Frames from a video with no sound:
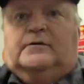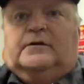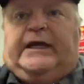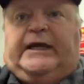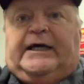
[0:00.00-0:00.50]

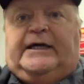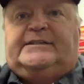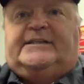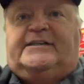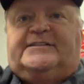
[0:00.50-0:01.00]
Hey
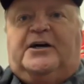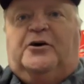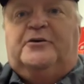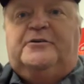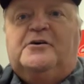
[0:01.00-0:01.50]
guys, how's it
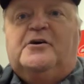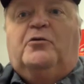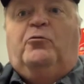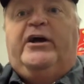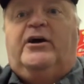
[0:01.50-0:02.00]
going?
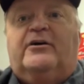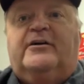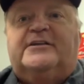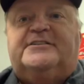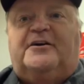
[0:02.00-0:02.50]
We are
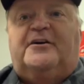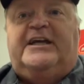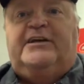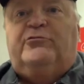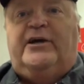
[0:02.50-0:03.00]
going to start
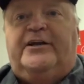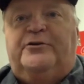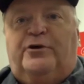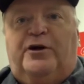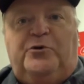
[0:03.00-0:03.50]
getting ready to
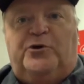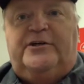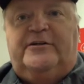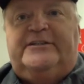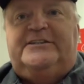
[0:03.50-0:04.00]
rumble
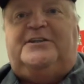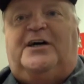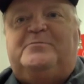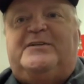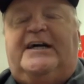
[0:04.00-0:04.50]
here in the
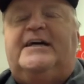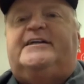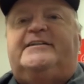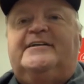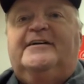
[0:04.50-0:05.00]
shop tonight.